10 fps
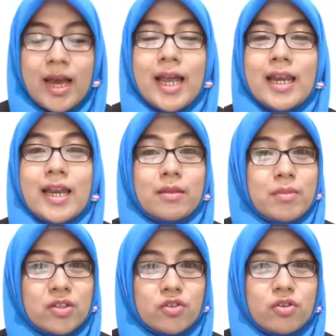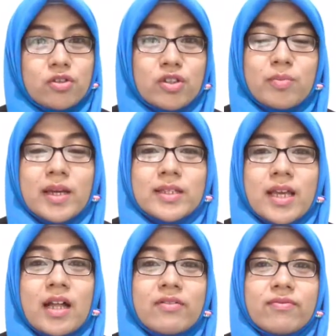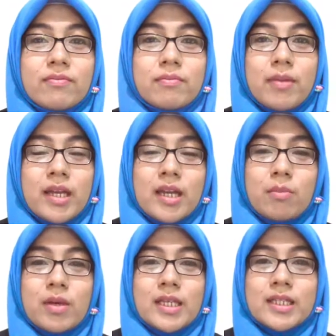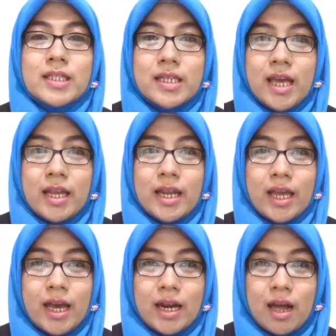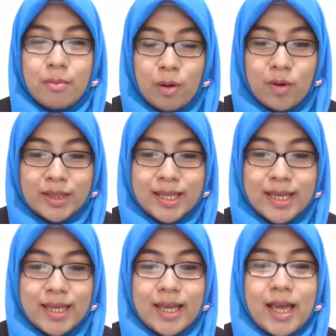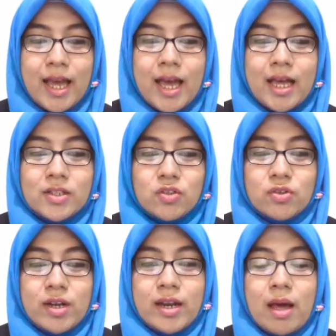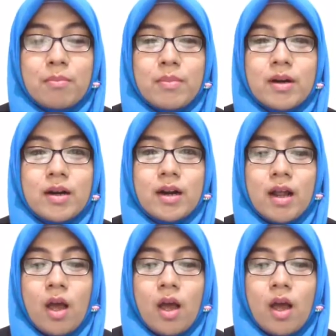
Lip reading: Let me introduce myself. My name is Dian Eka Rachmawati, student number